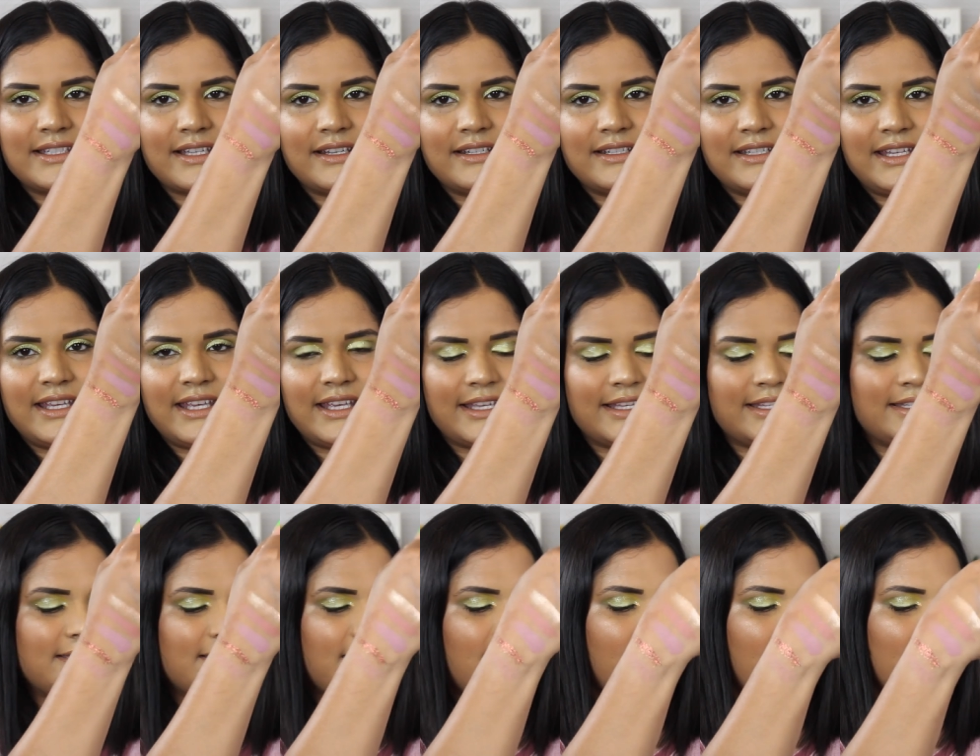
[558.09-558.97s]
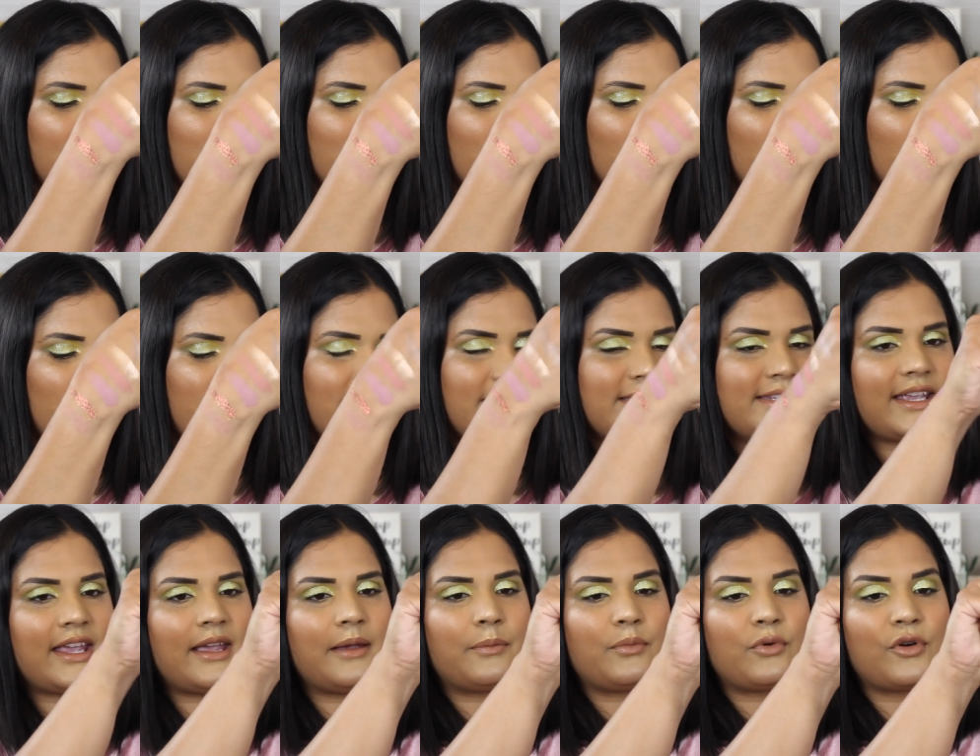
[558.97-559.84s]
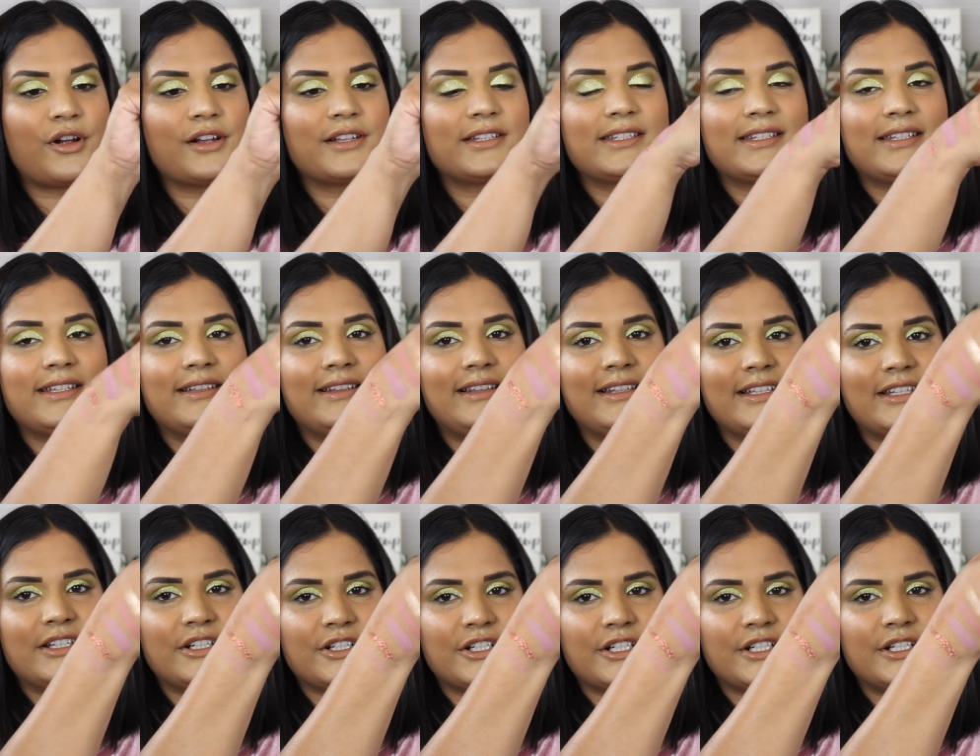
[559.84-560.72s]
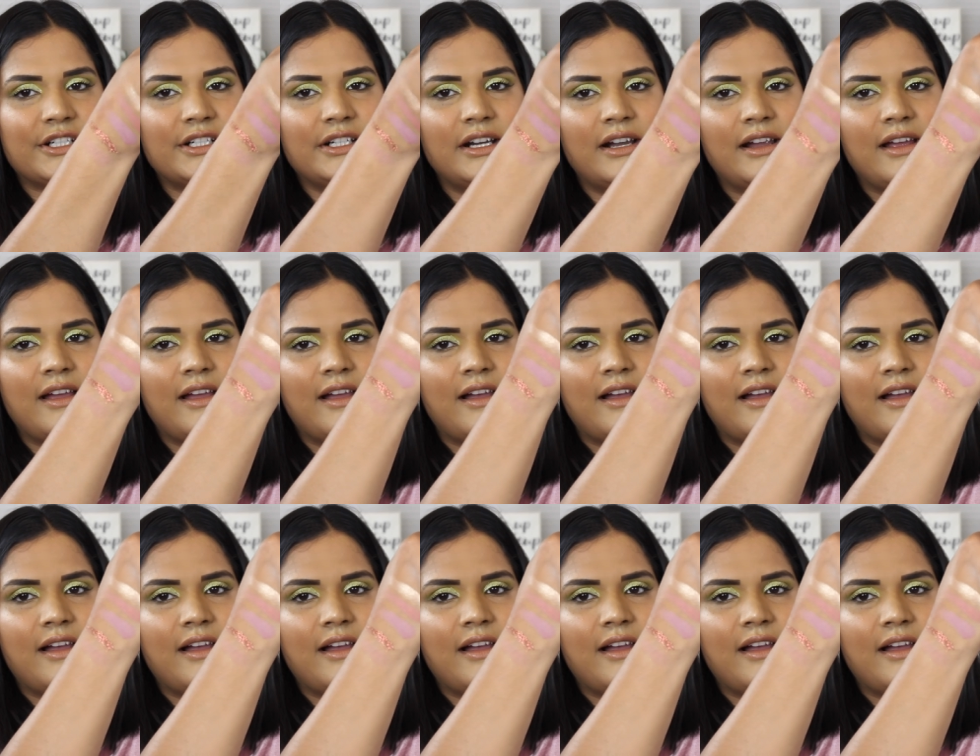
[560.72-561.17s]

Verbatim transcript: Sun Kiss. Cosmo is a pressed glitter.